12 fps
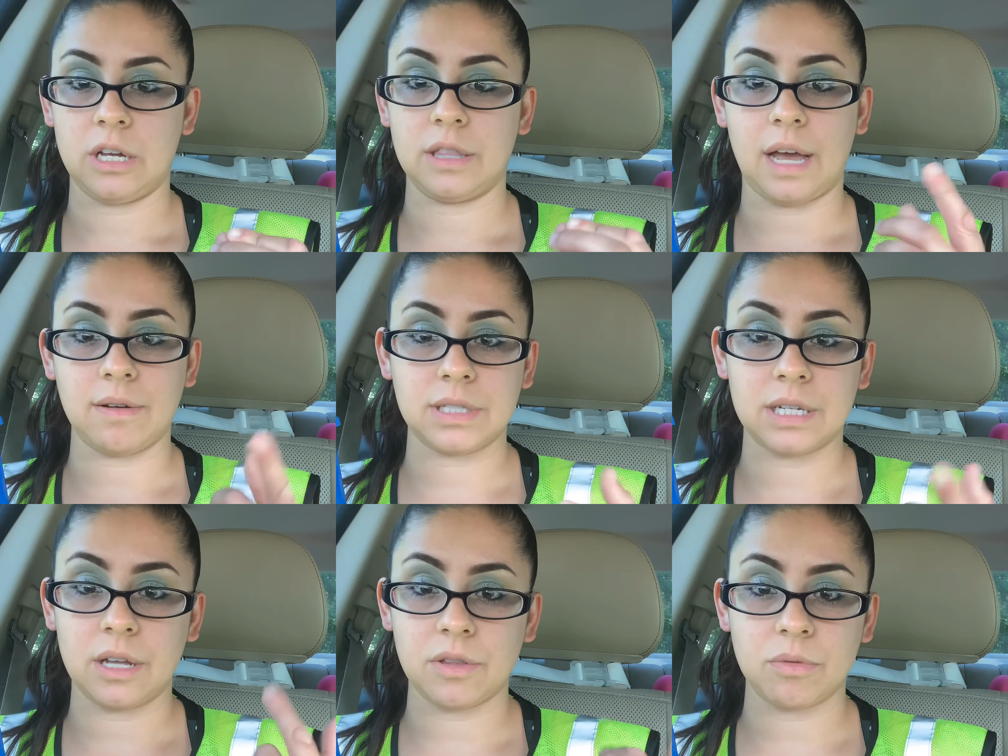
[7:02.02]
That
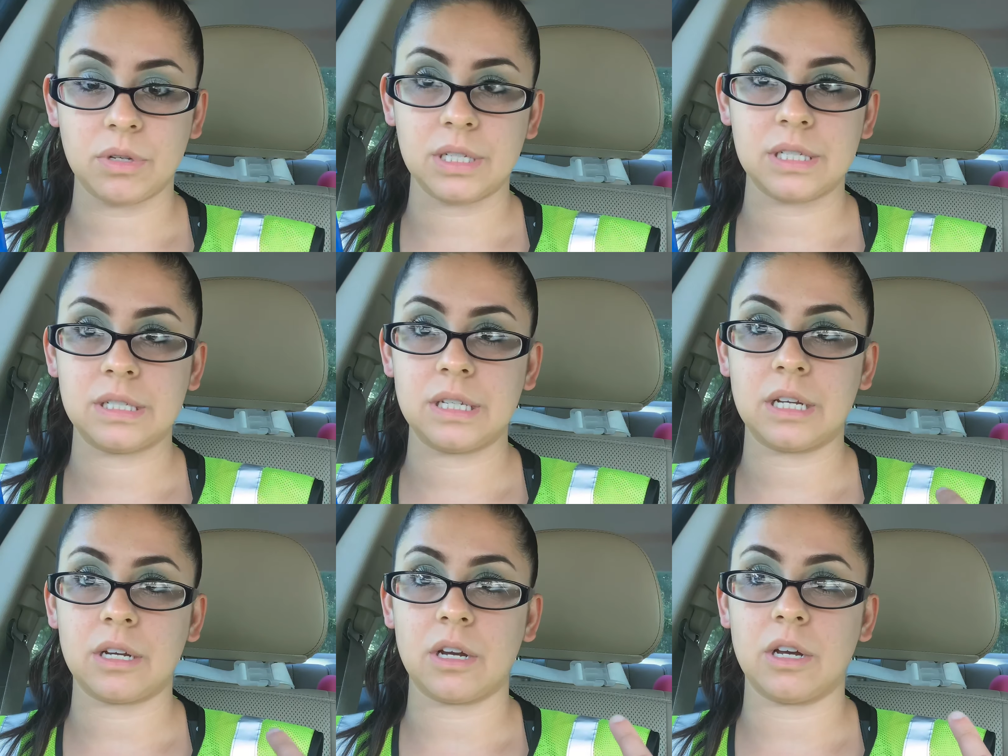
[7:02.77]
was another
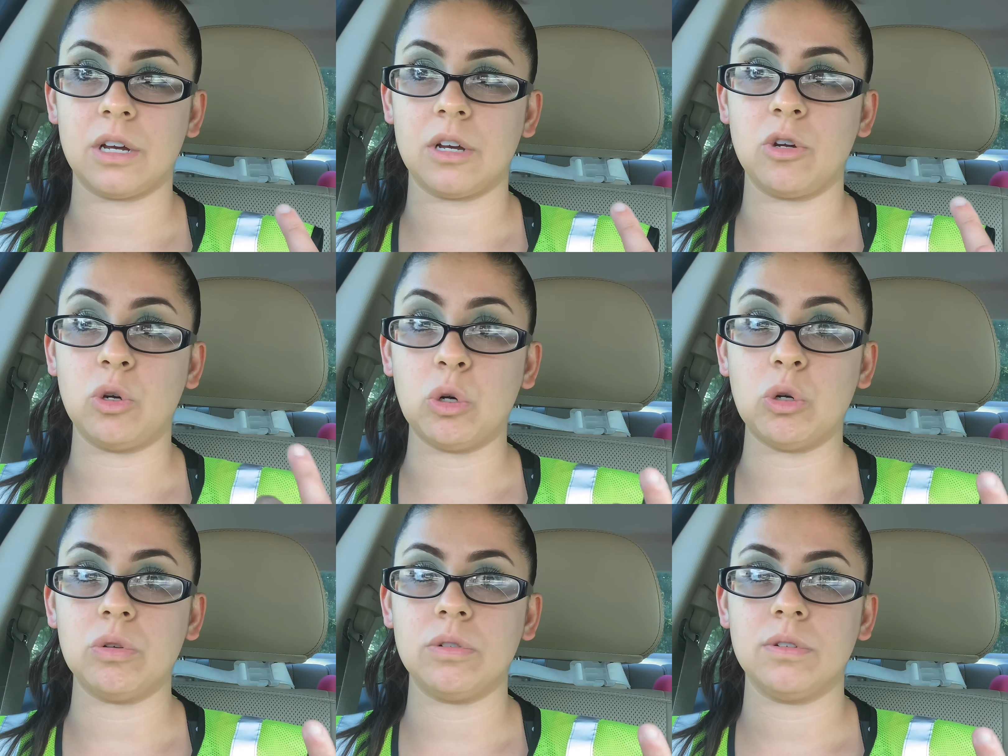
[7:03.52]
realistic
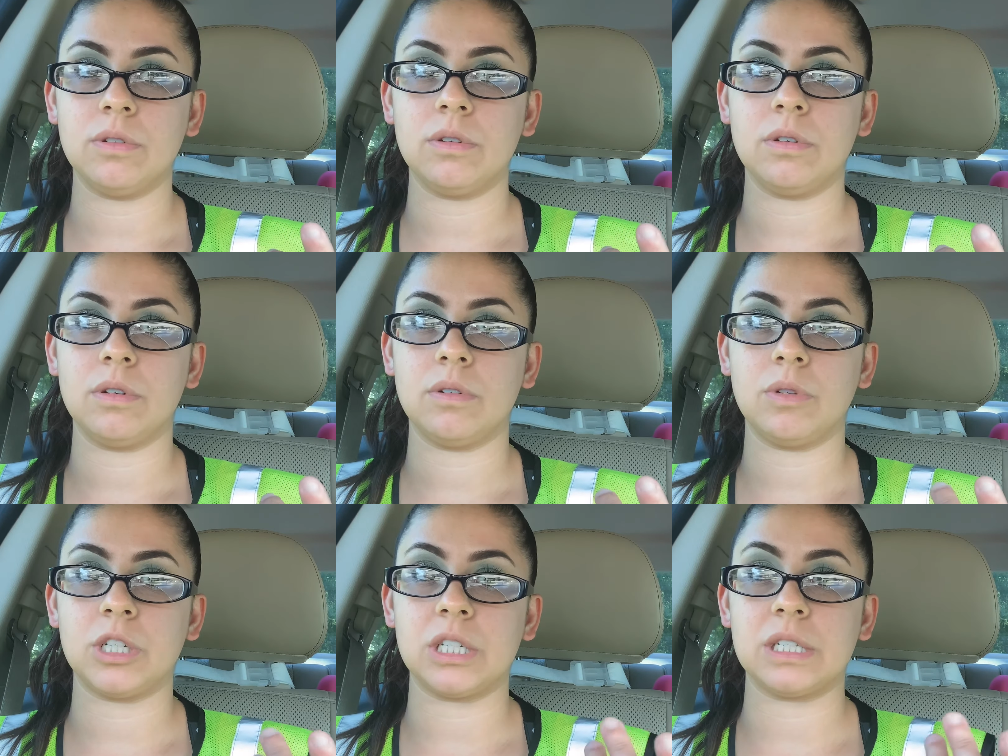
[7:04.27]
goal,
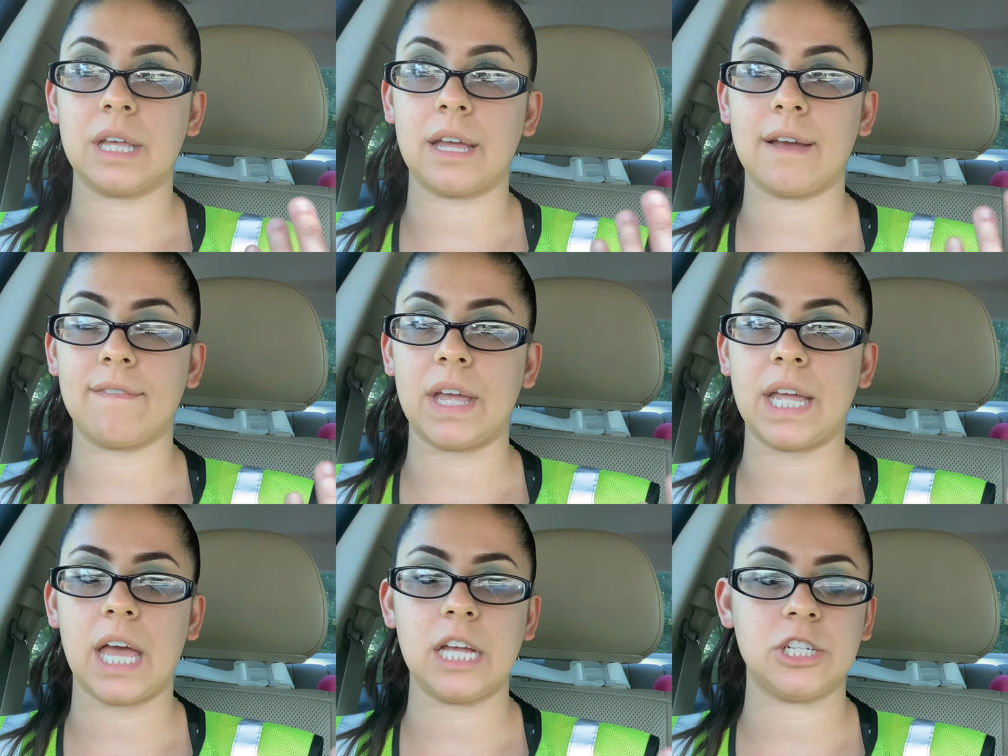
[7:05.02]
which is like a
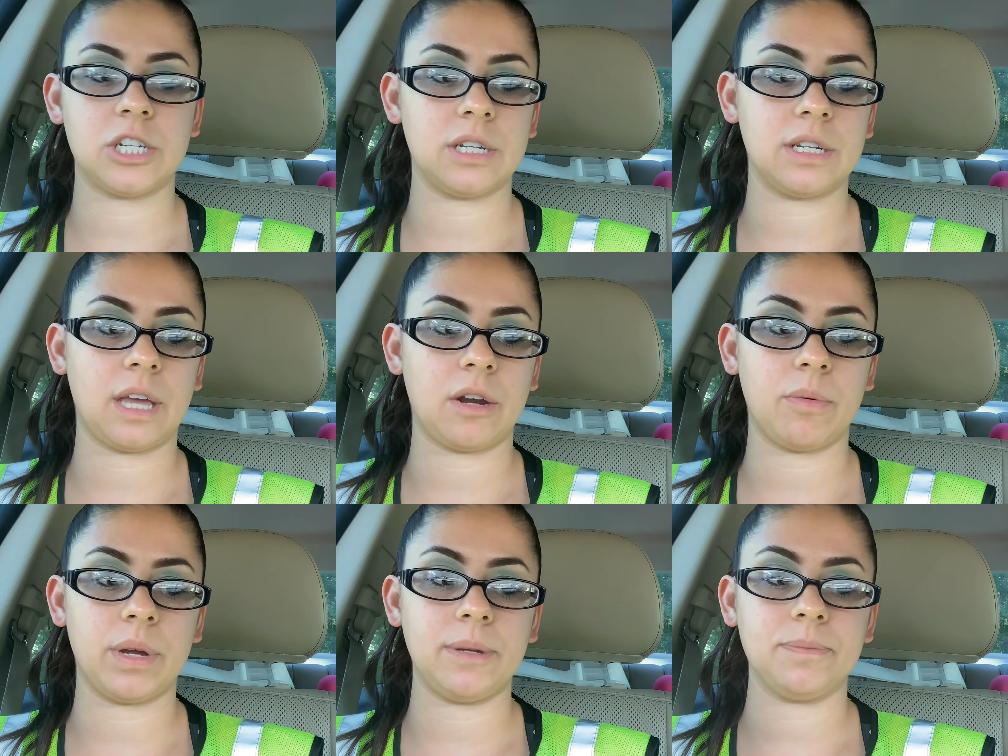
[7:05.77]
vacation
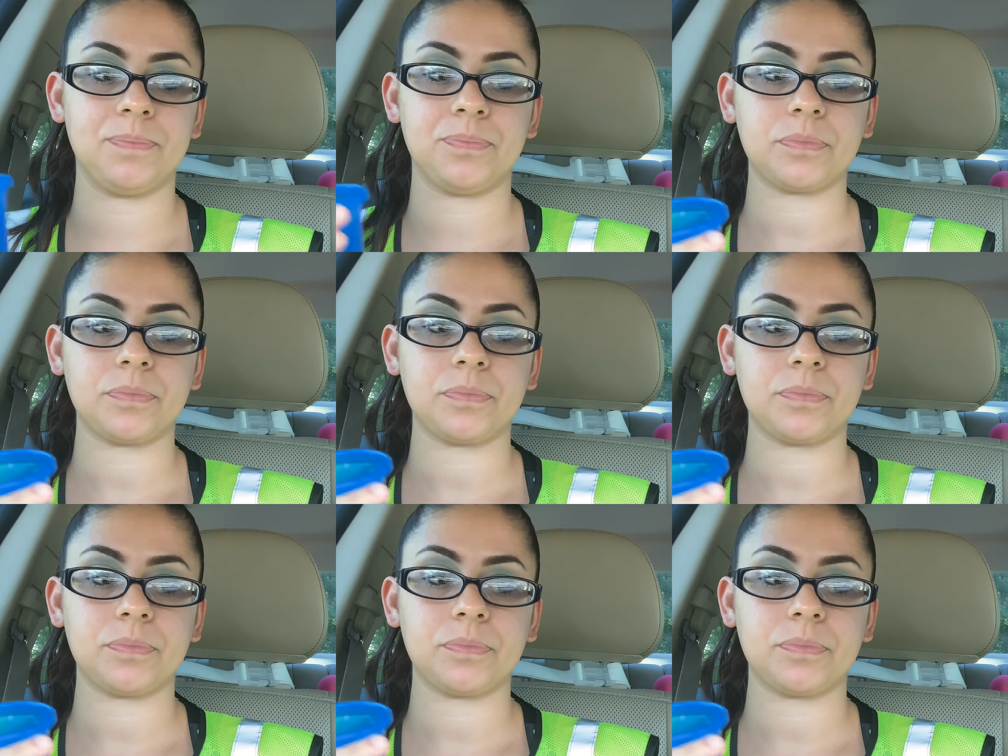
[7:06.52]
getaway.